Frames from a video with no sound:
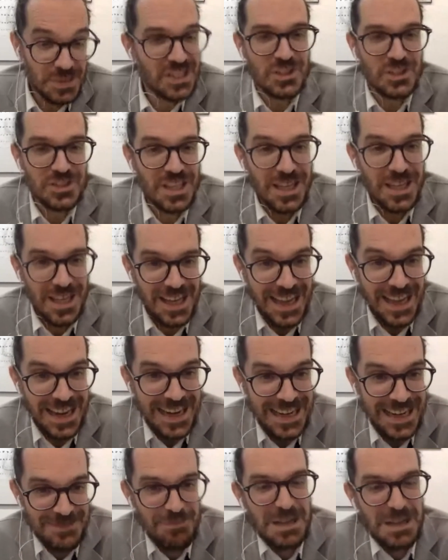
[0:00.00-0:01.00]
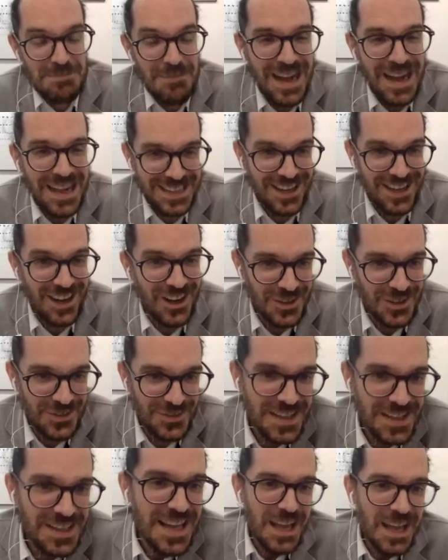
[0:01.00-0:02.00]
because I had my mic off.
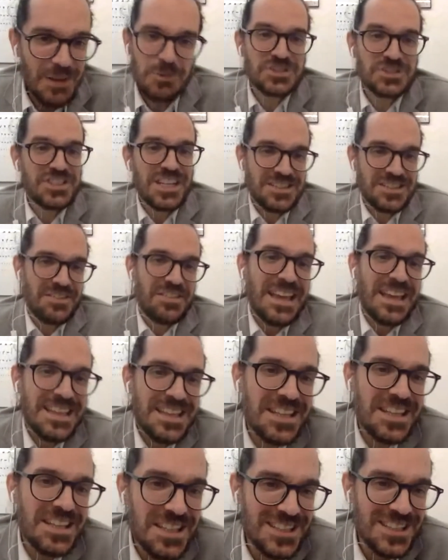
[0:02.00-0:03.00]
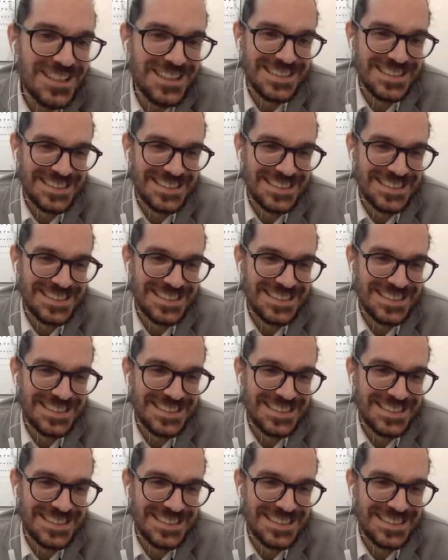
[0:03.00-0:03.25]
I was just thanking you.